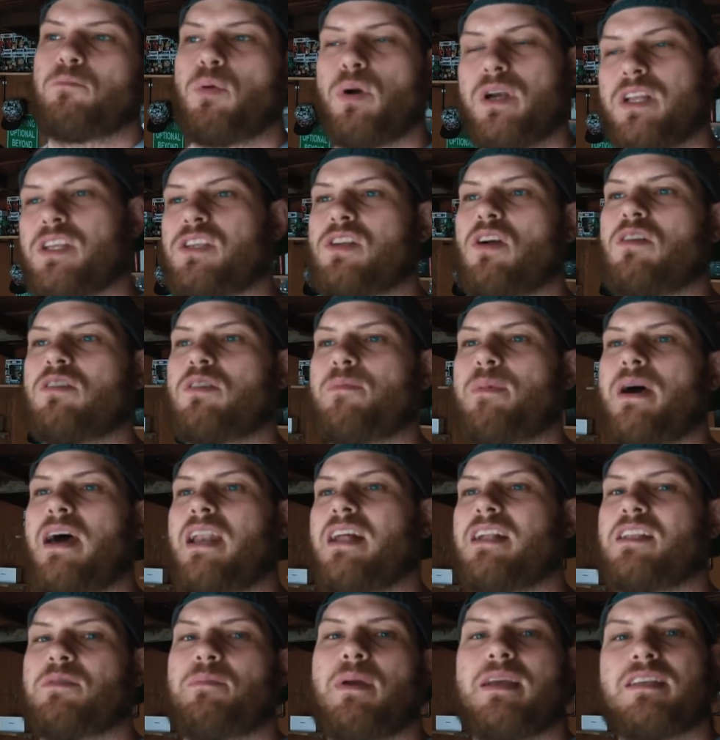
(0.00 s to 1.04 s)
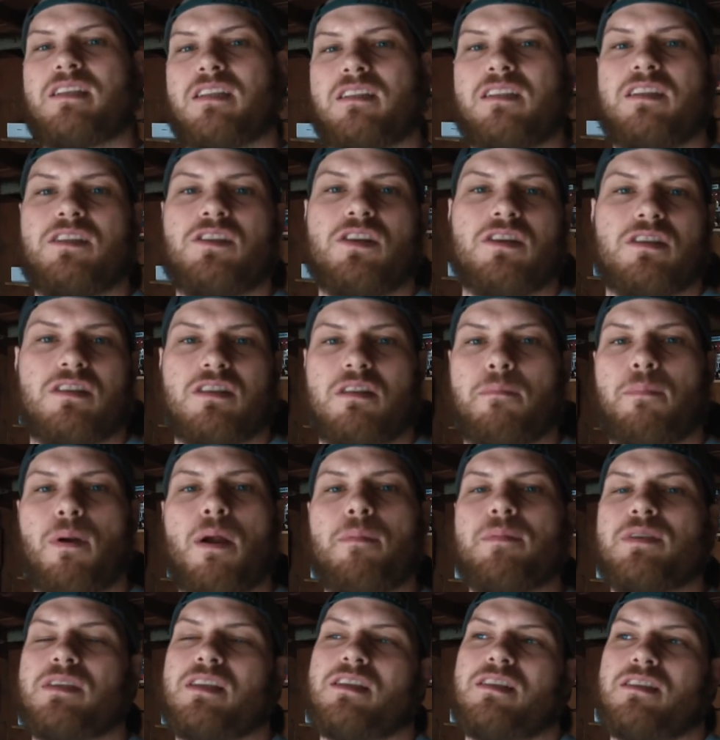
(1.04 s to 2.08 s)
Pretty stoked about it. It's basically just the
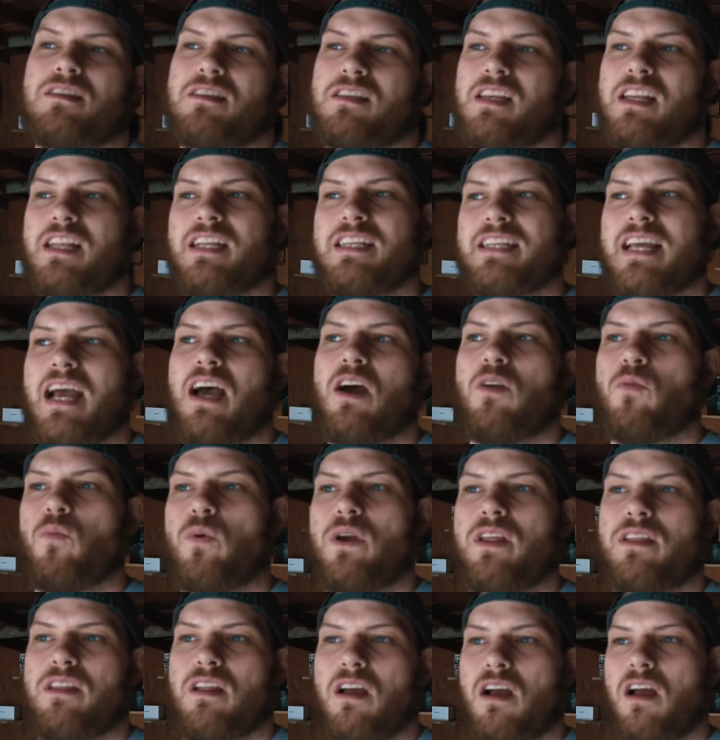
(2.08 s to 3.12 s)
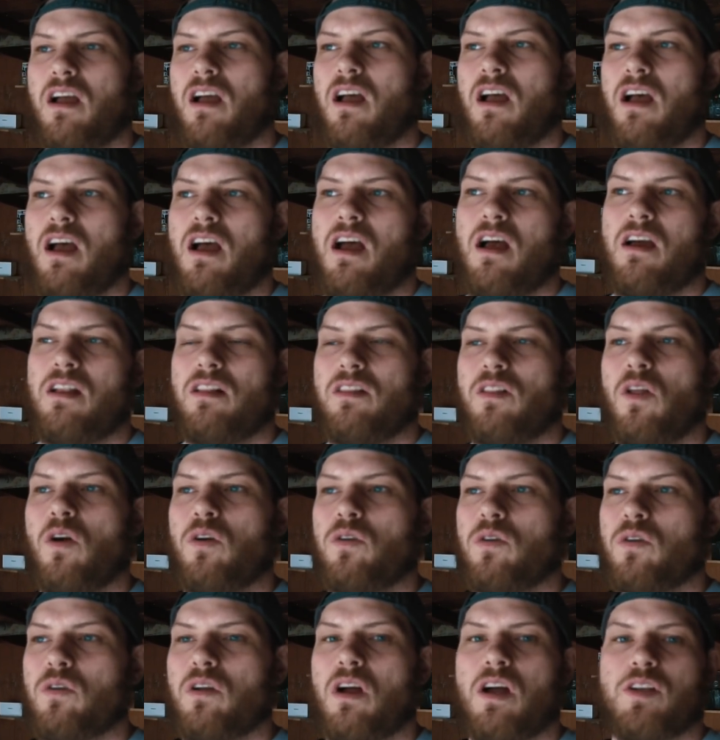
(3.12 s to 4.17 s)
premise is sitting down with uh,
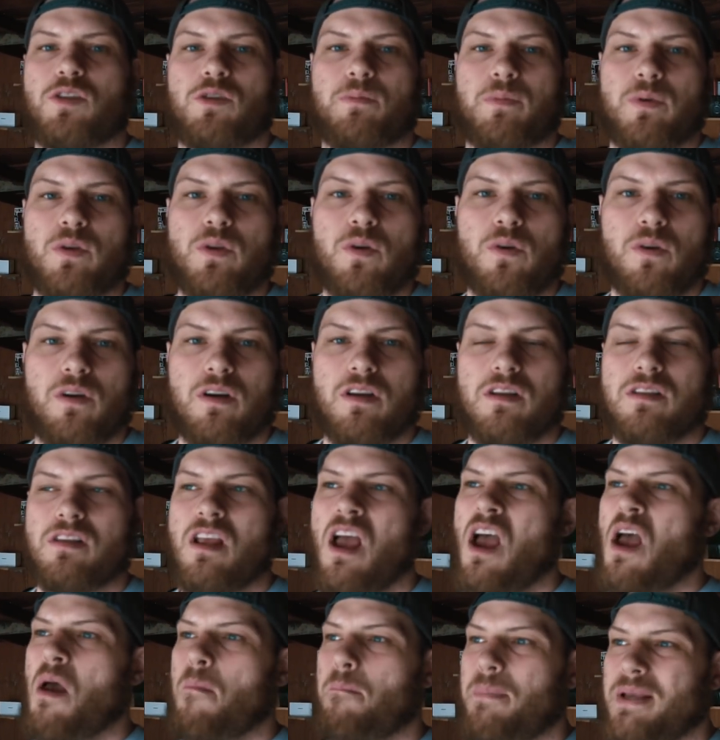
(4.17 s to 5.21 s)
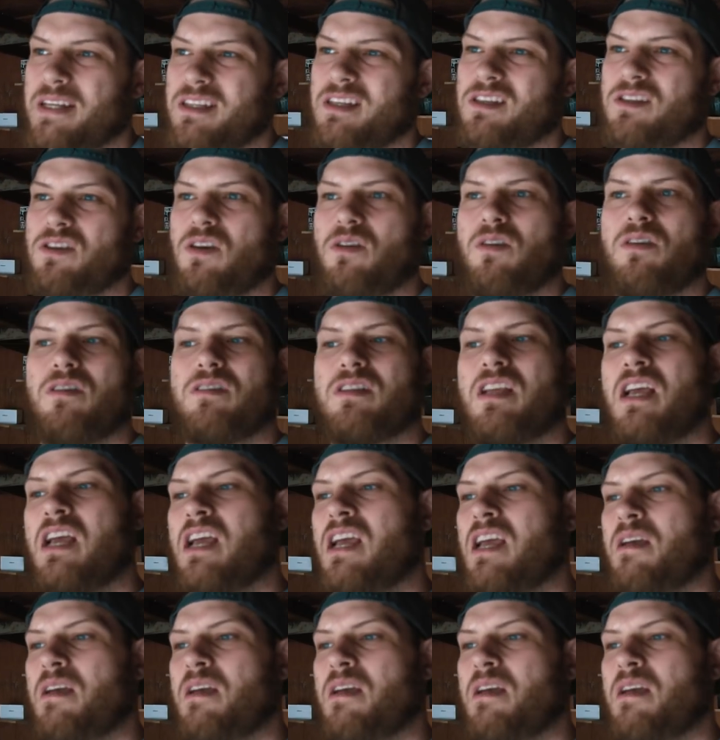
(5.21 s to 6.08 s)
local entrepreneurs, business owners,